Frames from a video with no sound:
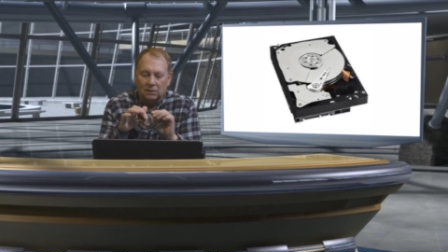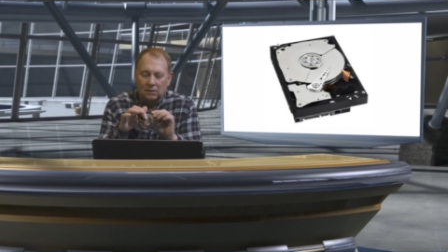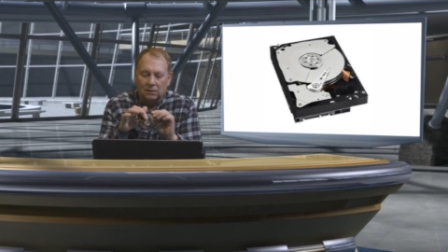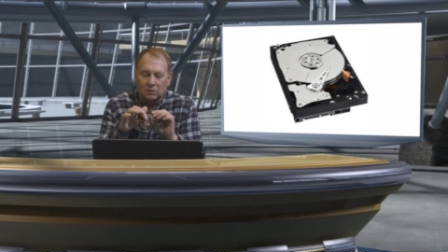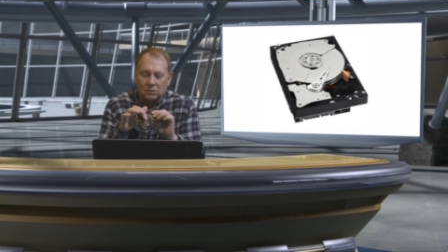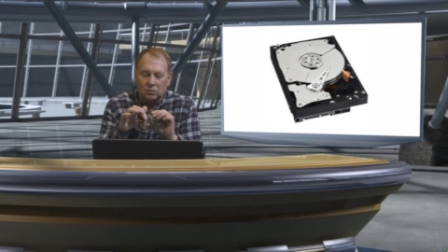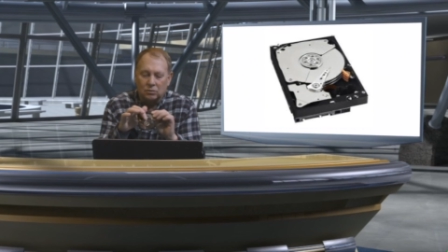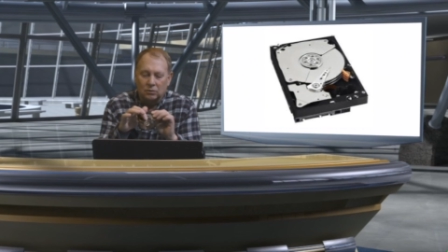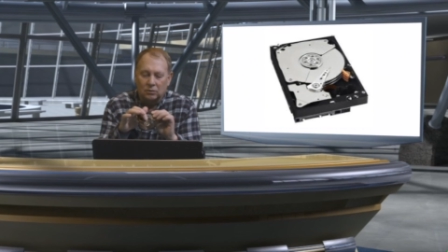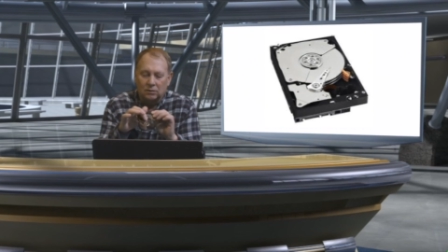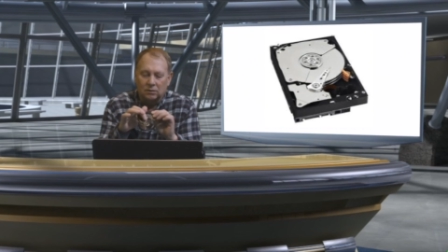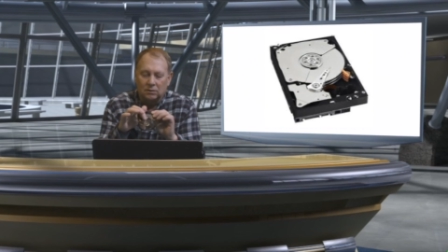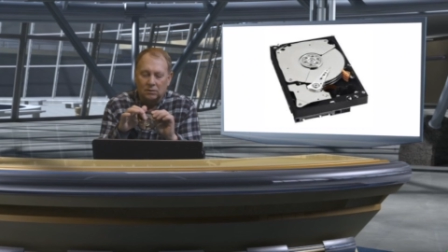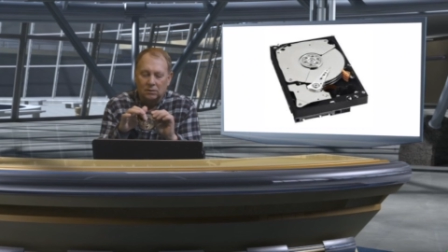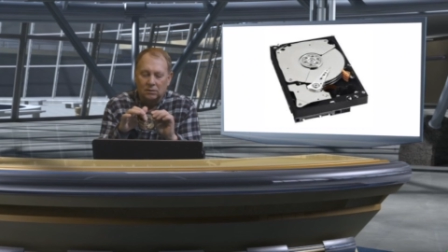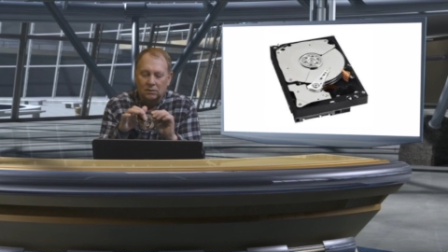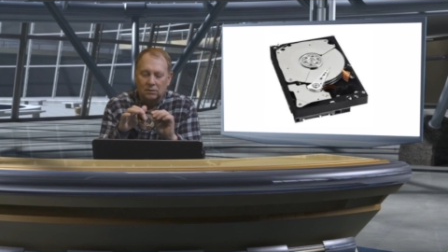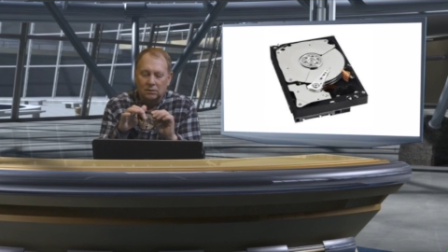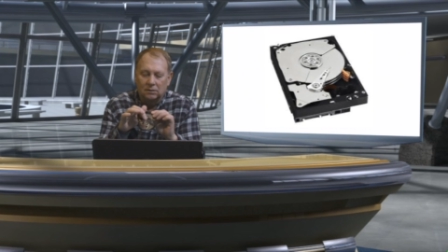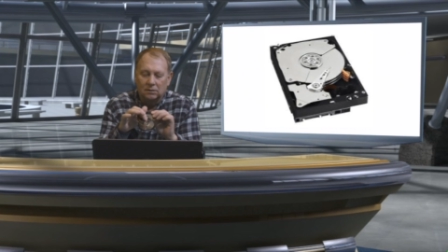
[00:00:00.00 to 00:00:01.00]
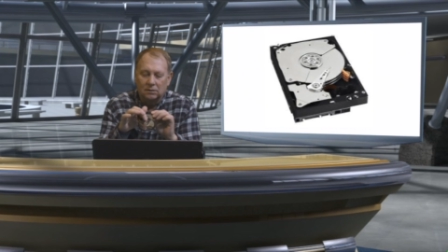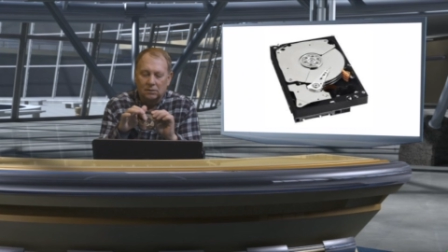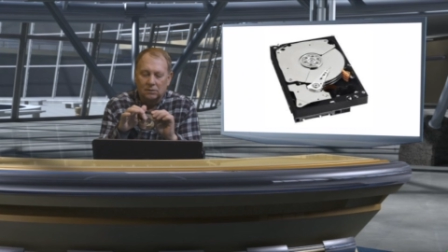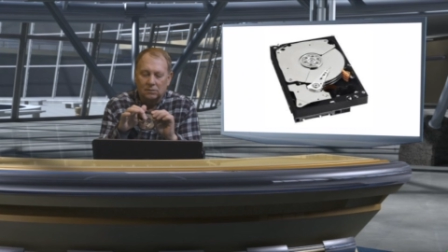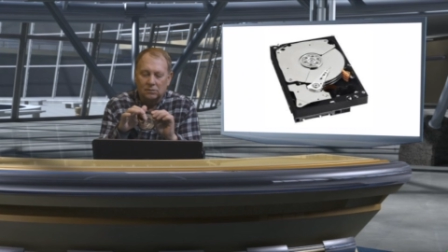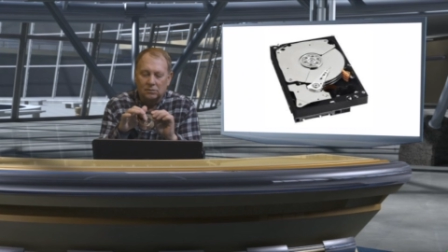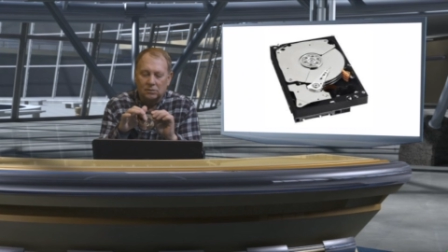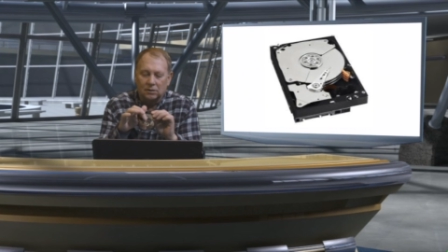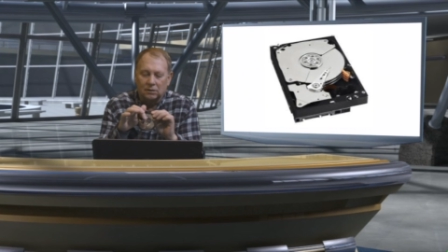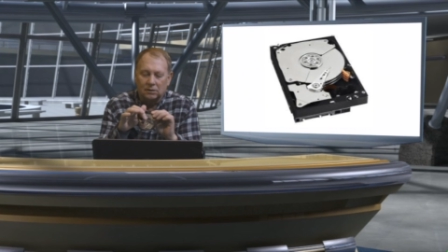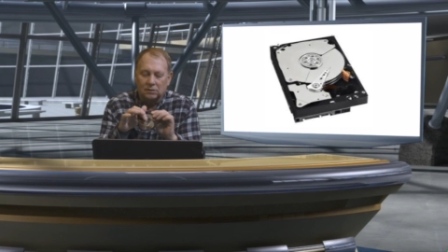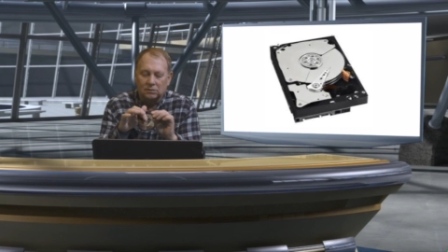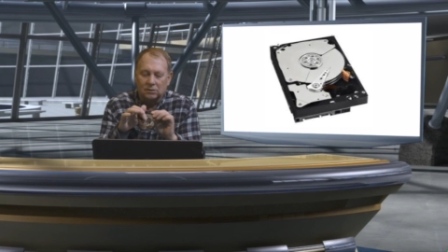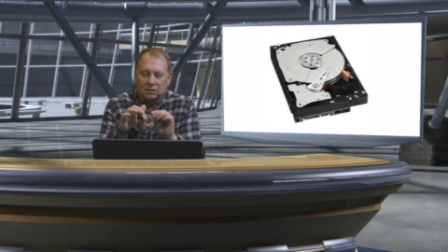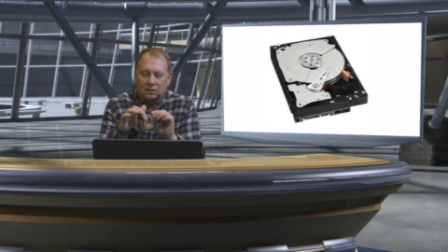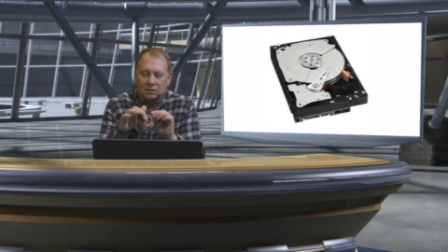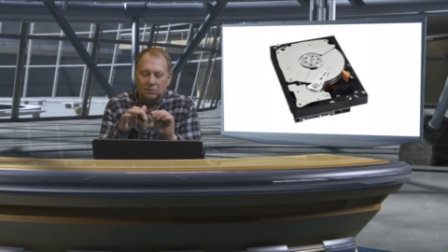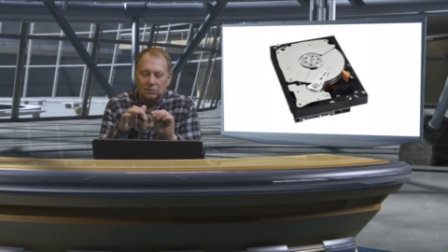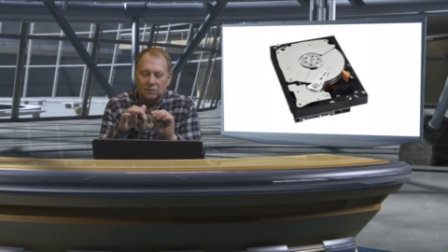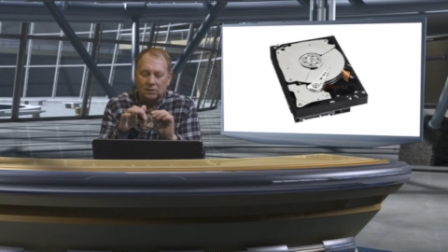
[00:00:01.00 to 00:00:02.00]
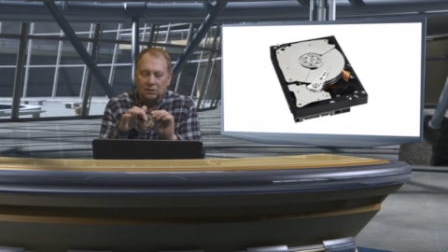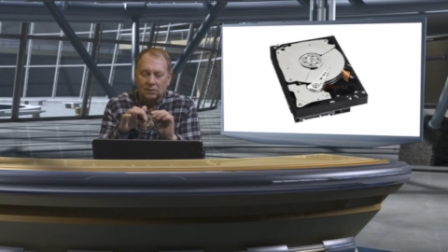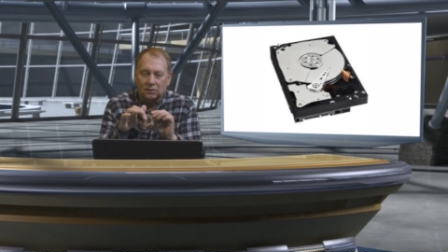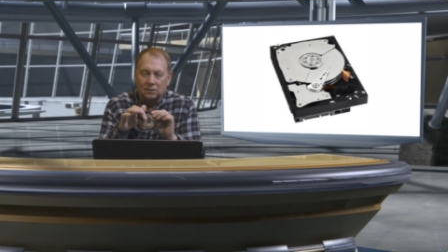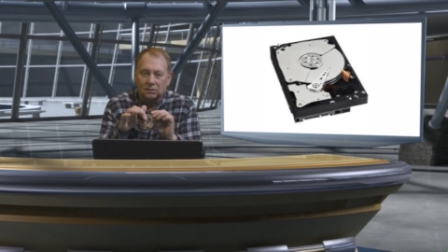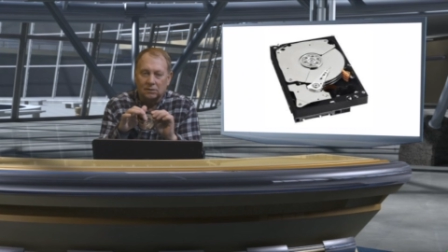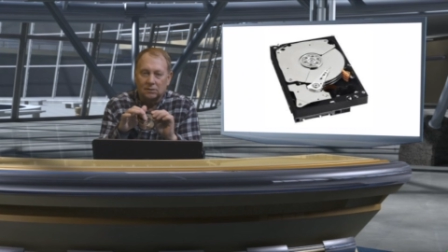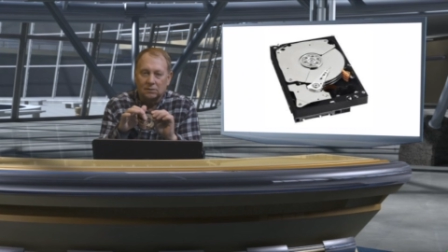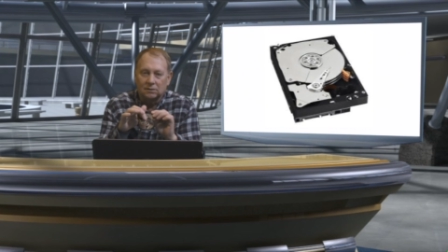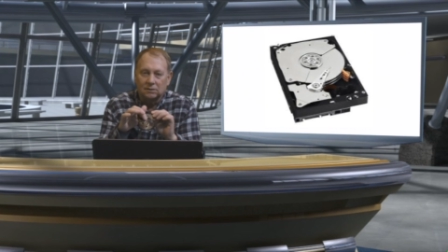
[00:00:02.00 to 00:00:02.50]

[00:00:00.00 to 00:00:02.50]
This would chugga, chugga, chugga,